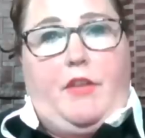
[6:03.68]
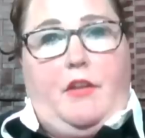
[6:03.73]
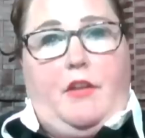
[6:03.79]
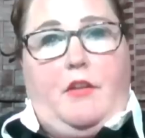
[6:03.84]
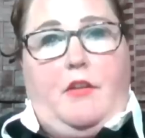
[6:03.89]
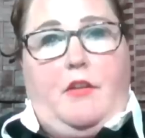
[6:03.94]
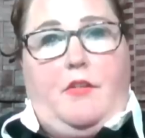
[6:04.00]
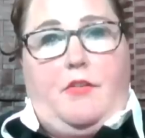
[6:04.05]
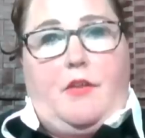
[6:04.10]

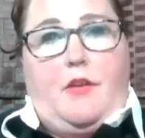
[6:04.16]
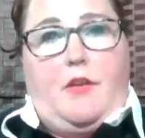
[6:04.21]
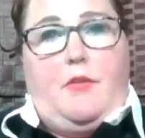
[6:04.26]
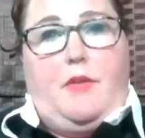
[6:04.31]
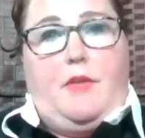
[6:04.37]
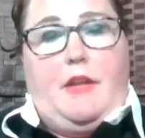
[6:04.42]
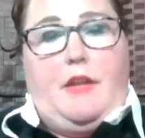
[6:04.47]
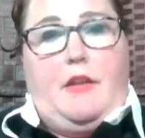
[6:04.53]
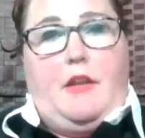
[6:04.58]
it.
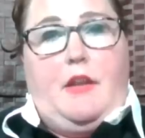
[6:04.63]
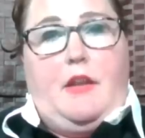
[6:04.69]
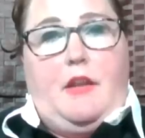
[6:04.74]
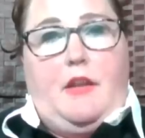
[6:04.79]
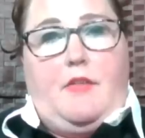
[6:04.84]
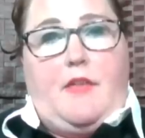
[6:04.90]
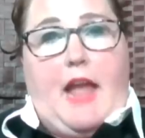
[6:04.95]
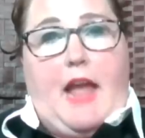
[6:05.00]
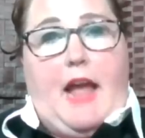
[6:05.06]
So
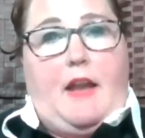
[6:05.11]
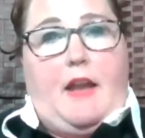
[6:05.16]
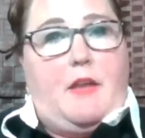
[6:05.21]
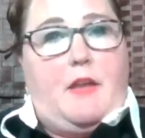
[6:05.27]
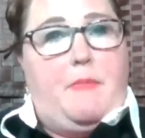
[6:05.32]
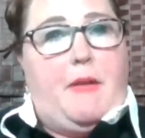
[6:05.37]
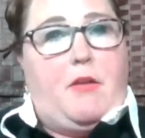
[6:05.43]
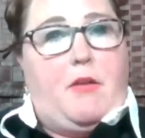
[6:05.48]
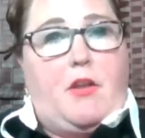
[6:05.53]
it has
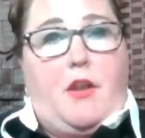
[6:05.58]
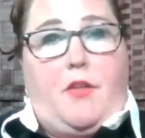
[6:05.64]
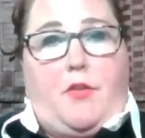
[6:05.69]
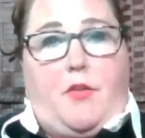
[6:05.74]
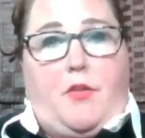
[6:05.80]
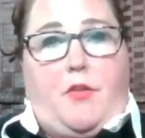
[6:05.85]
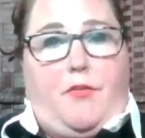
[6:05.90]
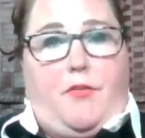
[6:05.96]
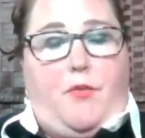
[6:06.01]
added about
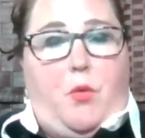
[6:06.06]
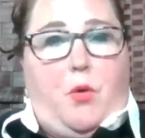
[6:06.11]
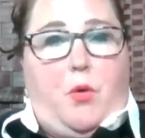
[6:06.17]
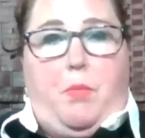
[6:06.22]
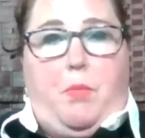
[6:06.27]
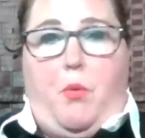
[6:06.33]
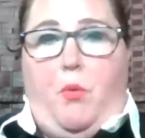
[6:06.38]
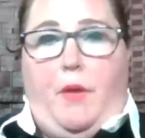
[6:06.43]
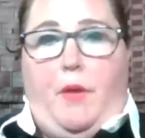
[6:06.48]
another 4
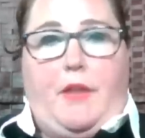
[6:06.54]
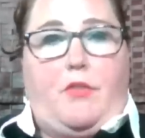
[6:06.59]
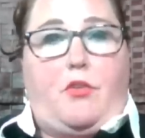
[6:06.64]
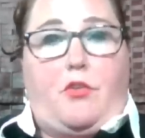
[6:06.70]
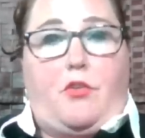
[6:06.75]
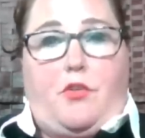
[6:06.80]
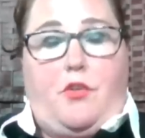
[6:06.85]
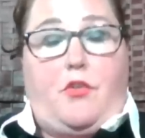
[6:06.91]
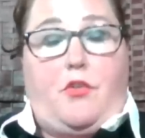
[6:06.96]
points
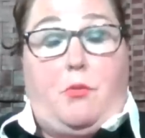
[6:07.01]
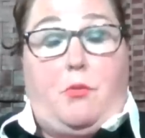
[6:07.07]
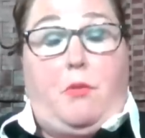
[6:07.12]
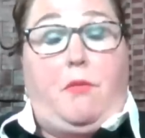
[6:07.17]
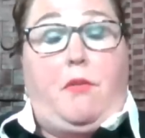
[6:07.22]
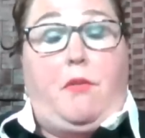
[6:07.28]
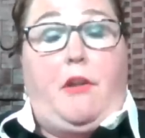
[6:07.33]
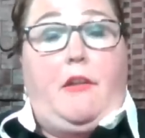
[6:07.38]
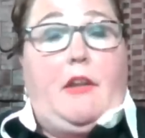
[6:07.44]
or so. So we're
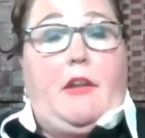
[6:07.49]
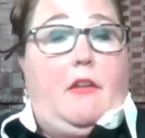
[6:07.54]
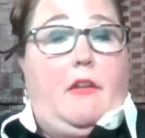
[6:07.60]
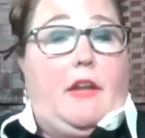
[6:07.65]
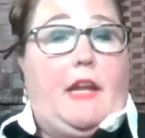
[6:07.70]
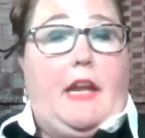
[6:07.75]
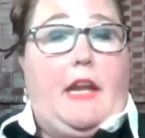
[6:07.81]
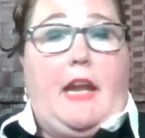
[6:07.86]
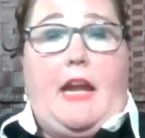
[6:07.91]
really
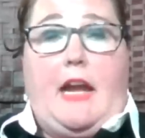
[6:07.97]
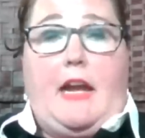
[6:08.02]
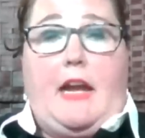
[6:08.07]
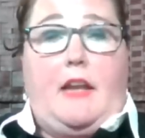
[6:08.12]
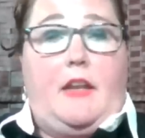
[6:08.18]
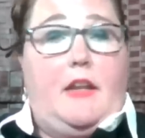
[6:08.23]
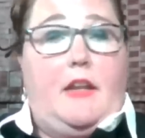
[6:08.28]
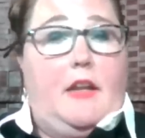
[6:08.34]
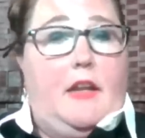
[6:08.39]
looking at
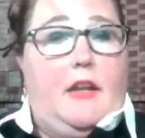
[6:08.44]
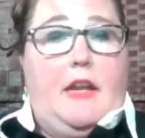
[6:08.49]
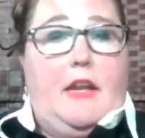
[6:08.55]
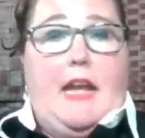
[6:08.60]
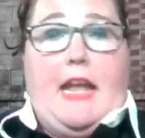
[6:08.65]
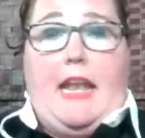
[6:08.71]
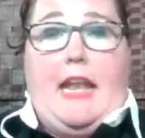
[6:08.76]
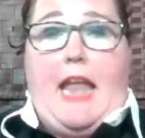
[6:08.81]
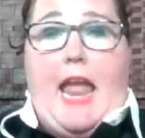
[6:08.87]

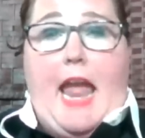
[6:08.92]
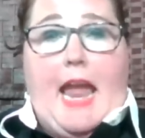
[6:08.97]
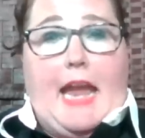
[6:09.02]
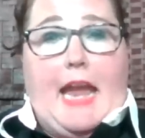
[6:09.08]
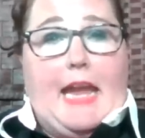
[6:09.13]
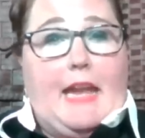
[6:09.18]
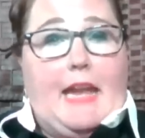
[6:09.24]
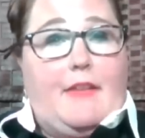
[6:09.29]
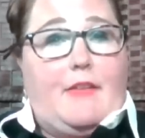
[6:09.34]
an
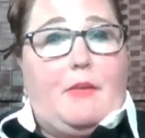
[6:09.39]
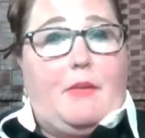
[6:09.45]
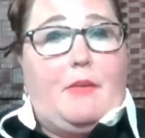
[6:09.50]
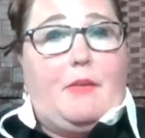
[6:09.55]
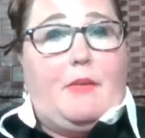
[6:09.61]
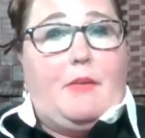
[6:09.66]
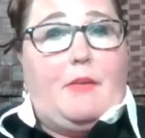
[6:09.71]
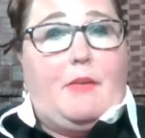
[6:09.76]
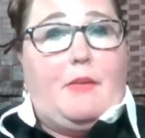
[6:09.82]

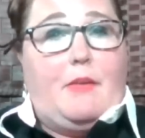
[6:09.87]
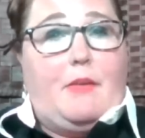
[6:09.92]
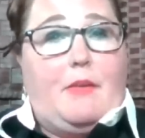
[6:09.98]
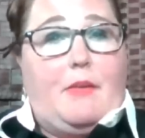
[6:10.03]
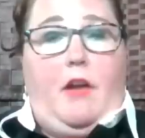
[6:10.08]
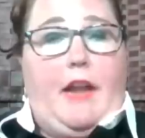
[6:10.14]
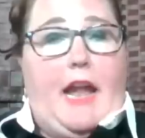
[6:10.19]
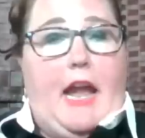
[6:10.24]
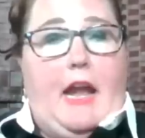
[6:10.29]
8-point
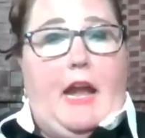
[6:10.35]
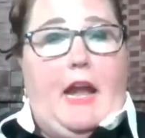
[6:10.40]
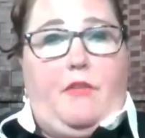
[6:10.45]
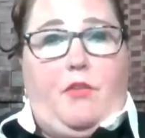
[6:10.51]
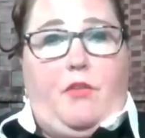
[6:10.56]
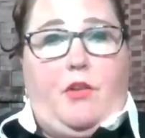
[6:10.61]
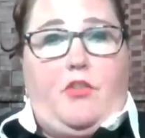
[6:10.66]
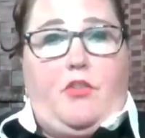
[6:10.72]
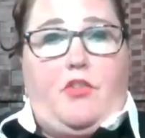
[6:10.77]
on
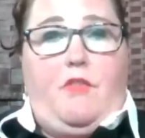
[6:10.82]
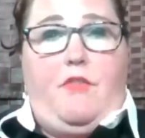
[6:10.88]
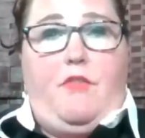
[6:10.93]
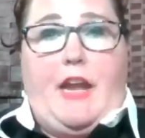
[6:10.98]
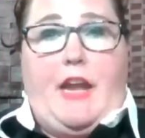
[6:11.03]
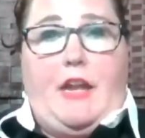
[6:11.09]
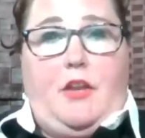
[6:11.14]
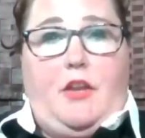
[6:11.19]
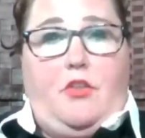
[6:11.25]
average
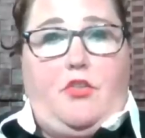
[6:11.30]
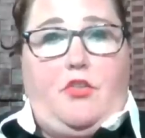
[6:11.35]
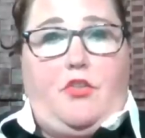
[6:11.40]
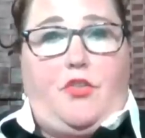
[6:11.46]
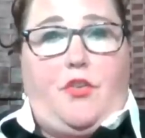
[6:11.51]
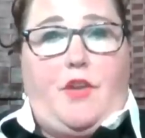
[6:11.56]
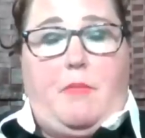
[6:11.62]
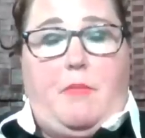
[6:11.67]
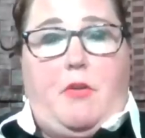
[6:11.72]
advantage
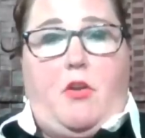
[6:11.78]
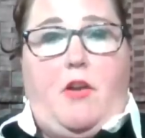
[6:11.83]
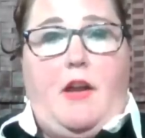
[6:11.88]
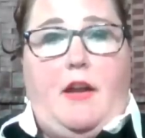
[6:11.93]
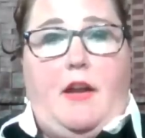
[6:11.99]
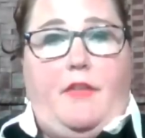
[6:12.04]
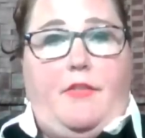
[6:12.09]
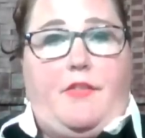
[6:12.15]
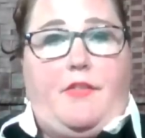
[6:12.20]
for
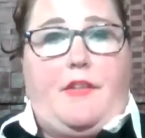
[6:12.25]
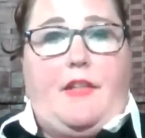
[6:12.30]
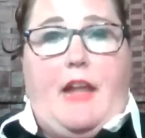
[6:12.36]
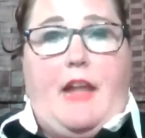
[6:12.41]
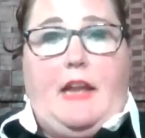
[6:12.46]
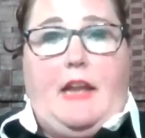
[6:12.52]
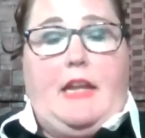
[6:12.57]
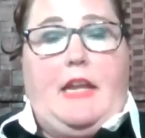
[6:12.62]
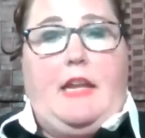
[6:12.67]
Democrats. And
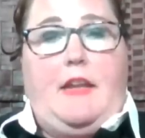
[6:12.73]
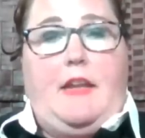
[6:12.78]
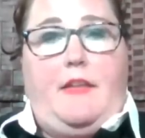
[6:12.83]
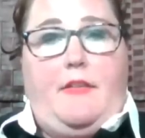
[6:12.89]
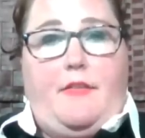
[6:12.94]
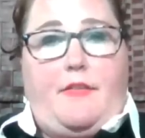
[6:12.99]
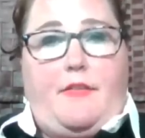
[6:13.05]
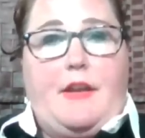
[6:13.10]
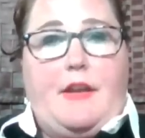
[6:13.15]
that
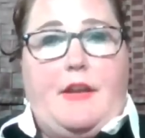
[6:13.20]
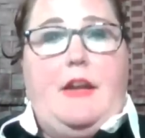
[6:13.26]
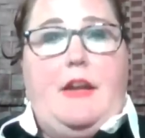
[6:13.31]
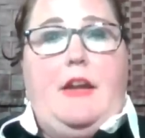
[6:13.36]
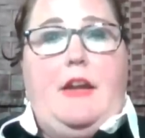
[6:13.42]
is